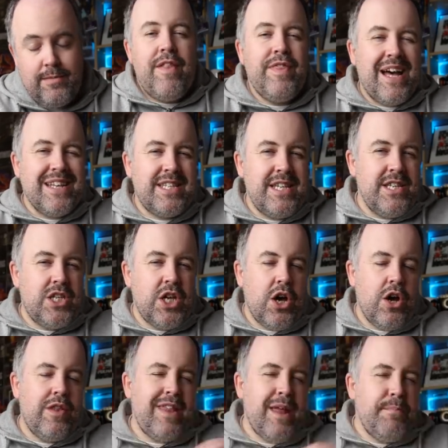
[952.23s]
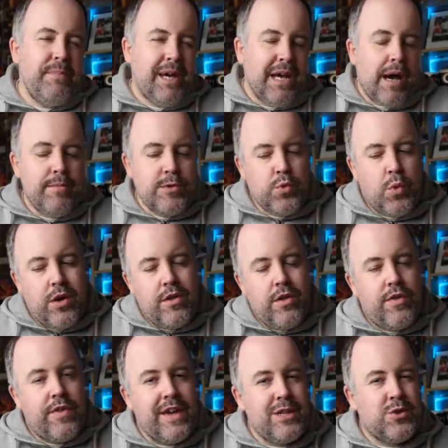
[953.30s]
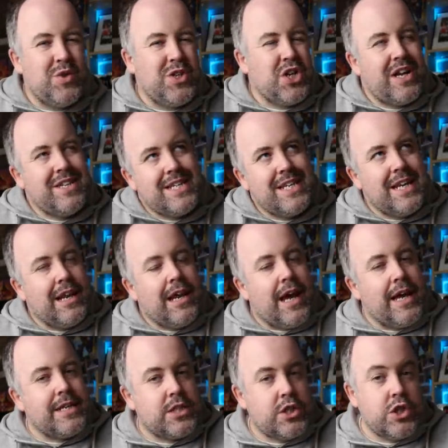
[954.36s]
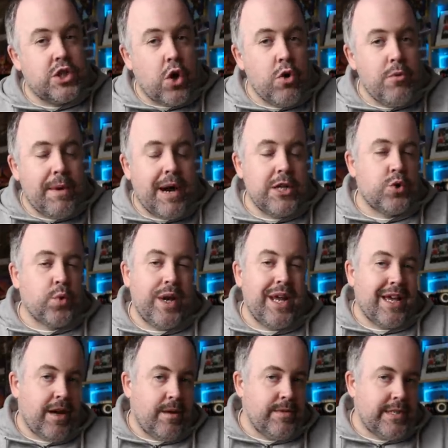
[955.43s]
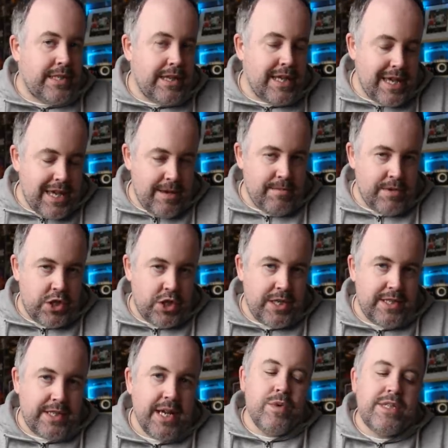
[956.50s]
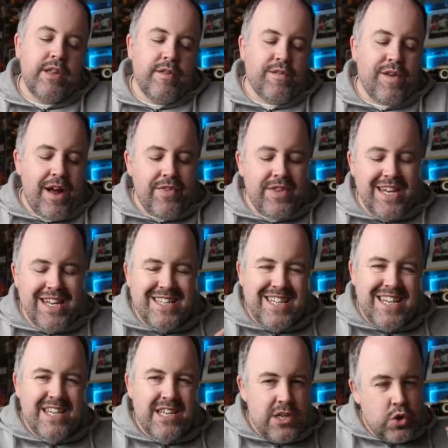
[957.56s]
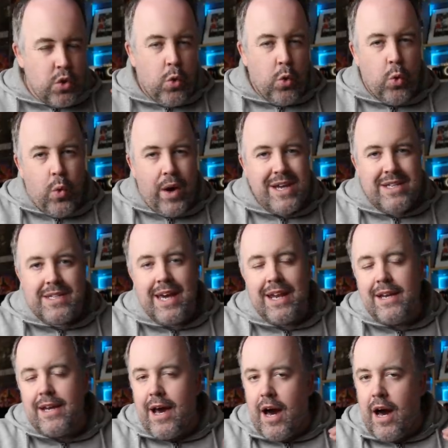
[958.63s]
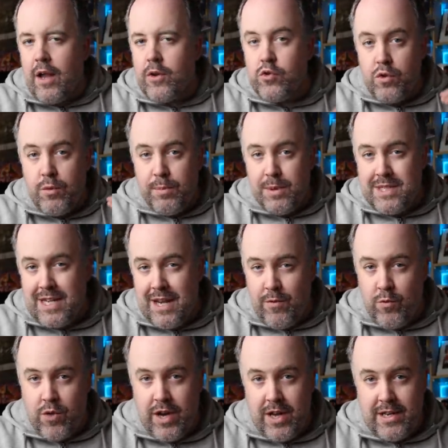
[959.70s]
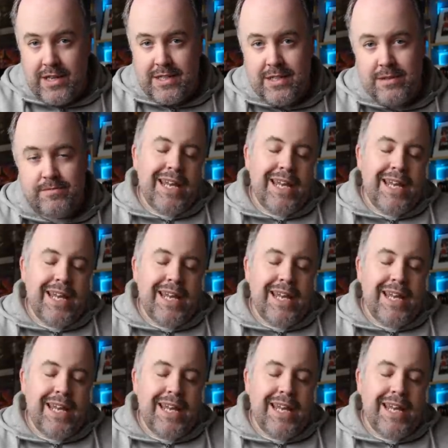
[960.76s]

And that in turn then becomes one of the things which I didn't like so much when it comes to the images, was the fact that it didn't always get it 100% right.